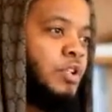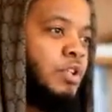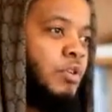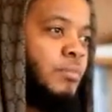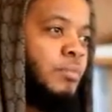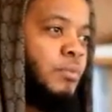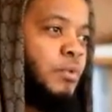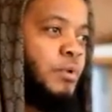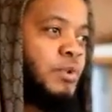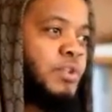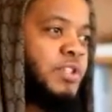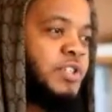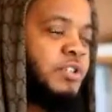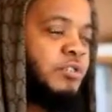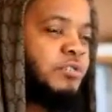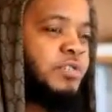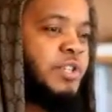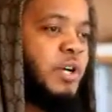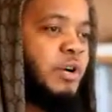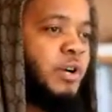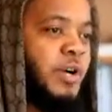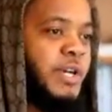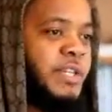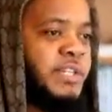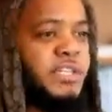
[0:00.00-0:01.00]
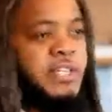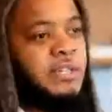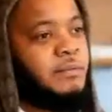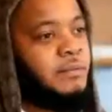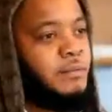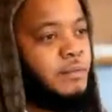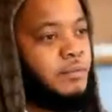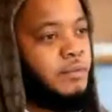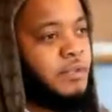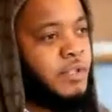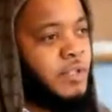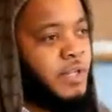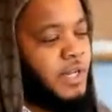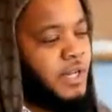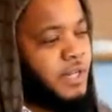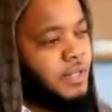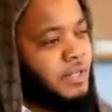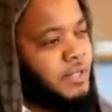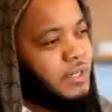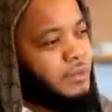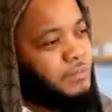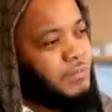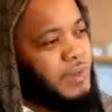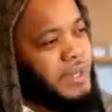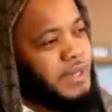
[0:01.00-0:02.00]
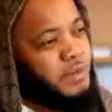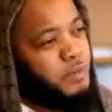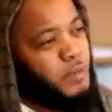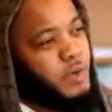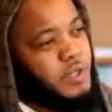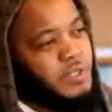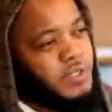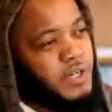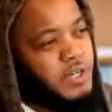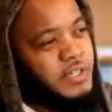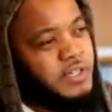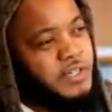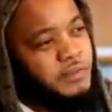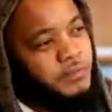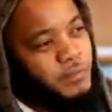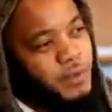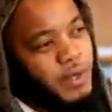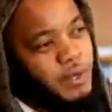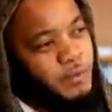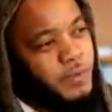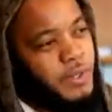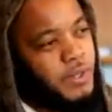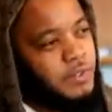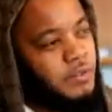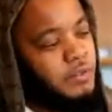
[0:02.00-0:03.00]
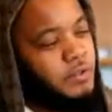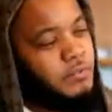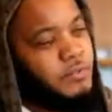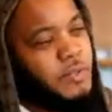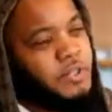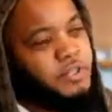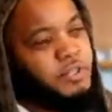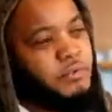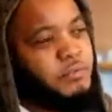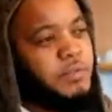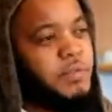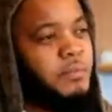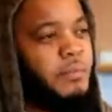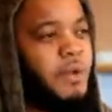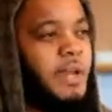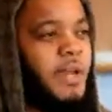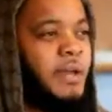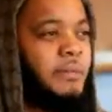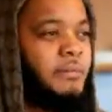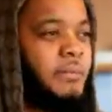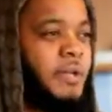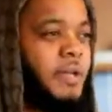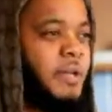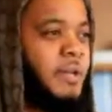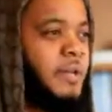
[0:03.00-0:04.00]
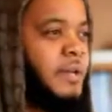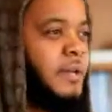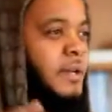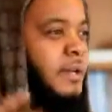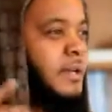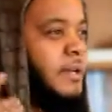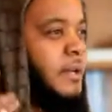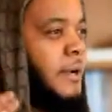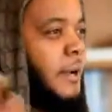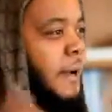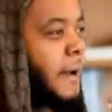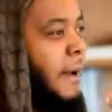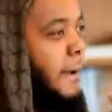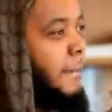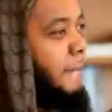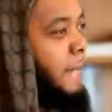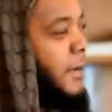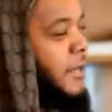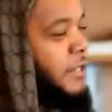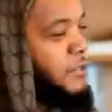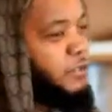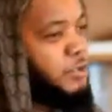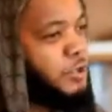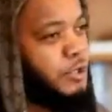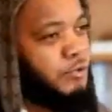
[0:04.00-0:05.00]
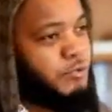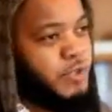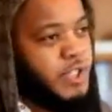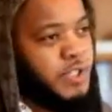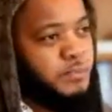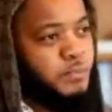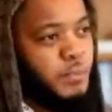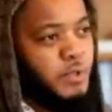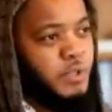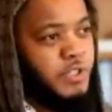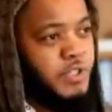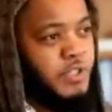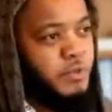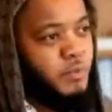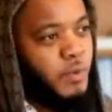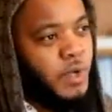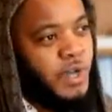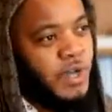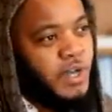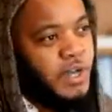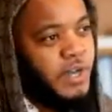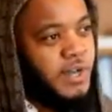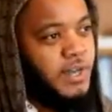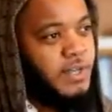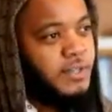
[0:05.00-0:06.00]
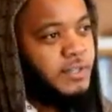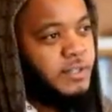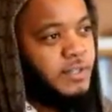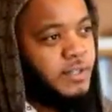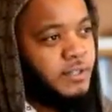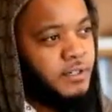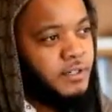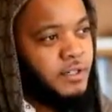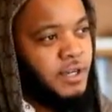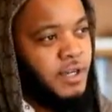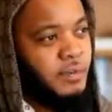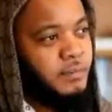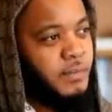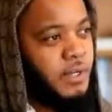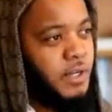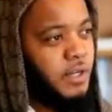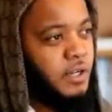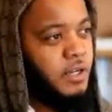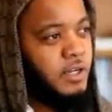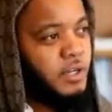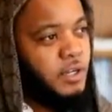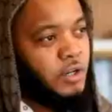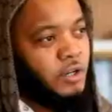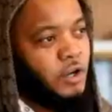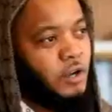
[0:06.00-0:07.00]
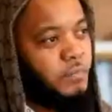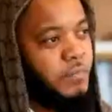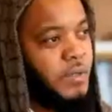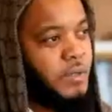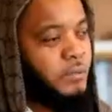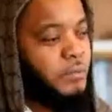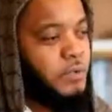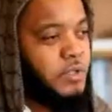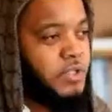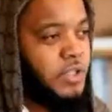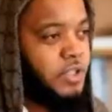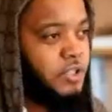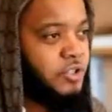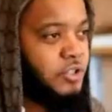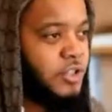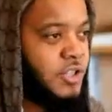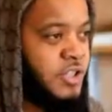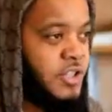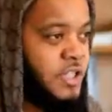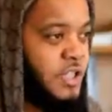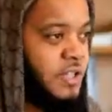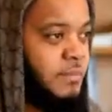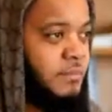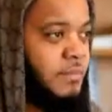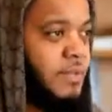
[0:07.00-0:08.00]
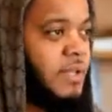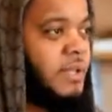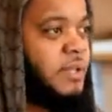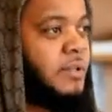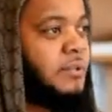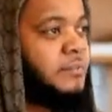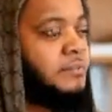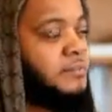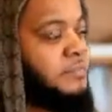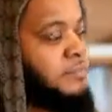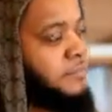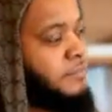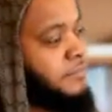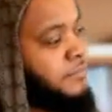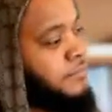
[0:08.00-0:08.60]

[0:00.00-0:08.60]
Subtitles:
The more serious I got into the music, and it made it worse. Like I said, when I took my trip to Miami, I saw the response of what I had, and you know what I mean, like a lot of people was interested in me.